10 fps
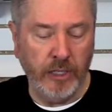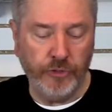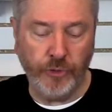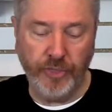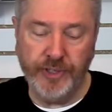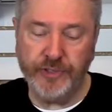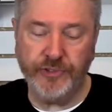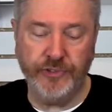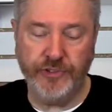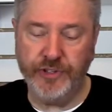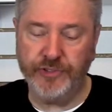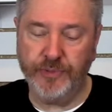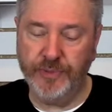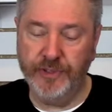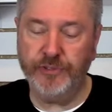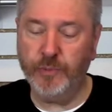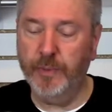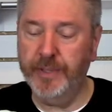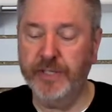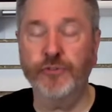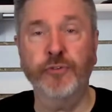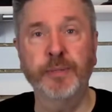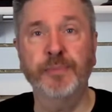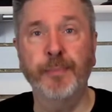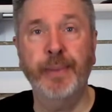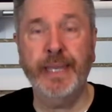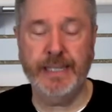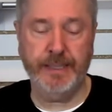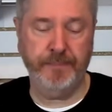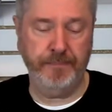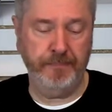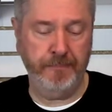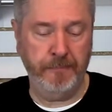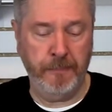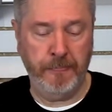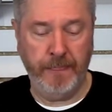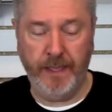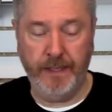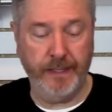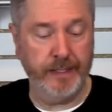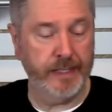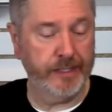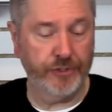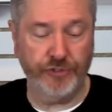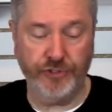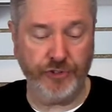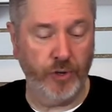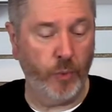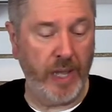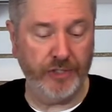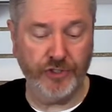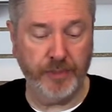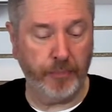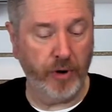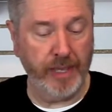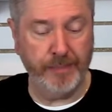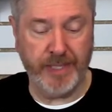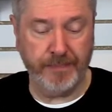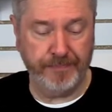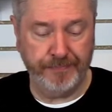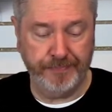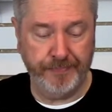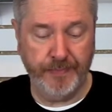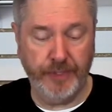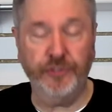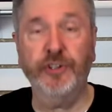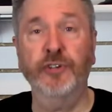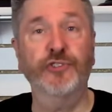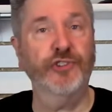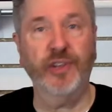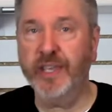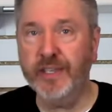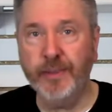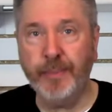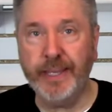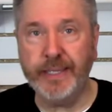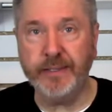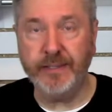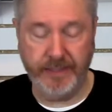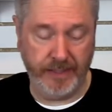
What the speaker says: So this will be a dream to paint. Again, you're just going to wash it, prime it, and start slinging the paint.